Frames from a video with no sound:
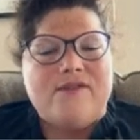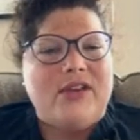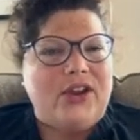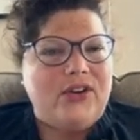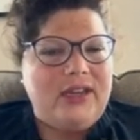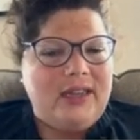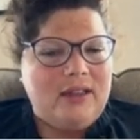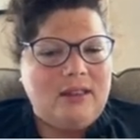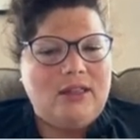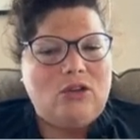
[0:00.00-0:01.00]
very
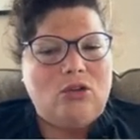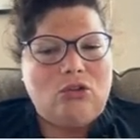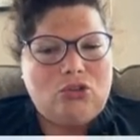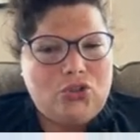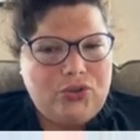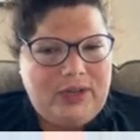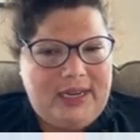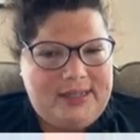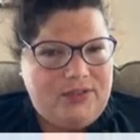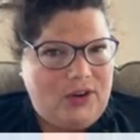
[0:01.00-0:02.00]
little
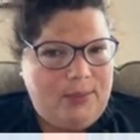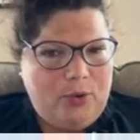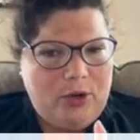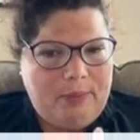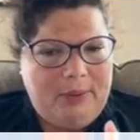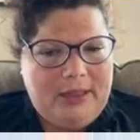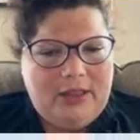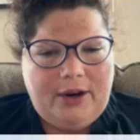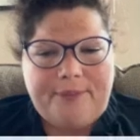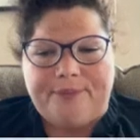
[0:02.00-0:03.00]
trees, very important pit
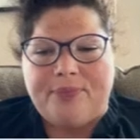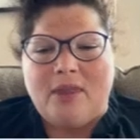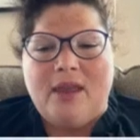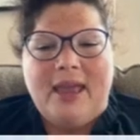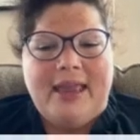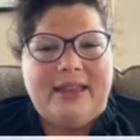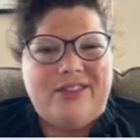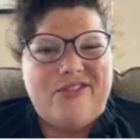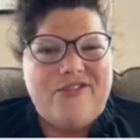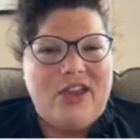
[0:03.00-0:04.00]
there, and at
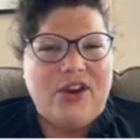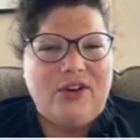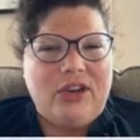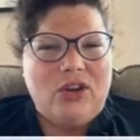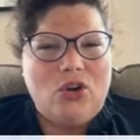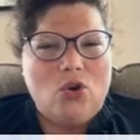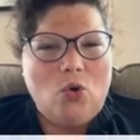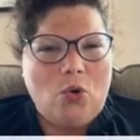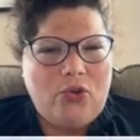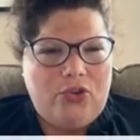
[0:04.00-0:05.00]
the very
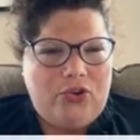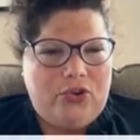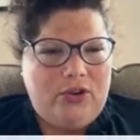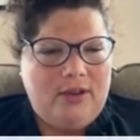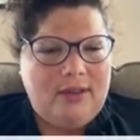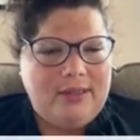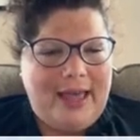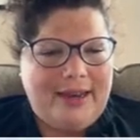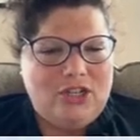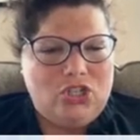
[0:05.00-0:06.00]
northern
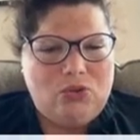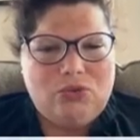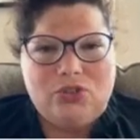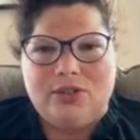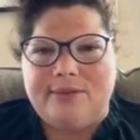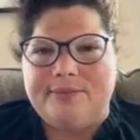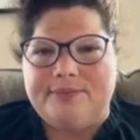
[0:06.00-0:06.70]
latitudes.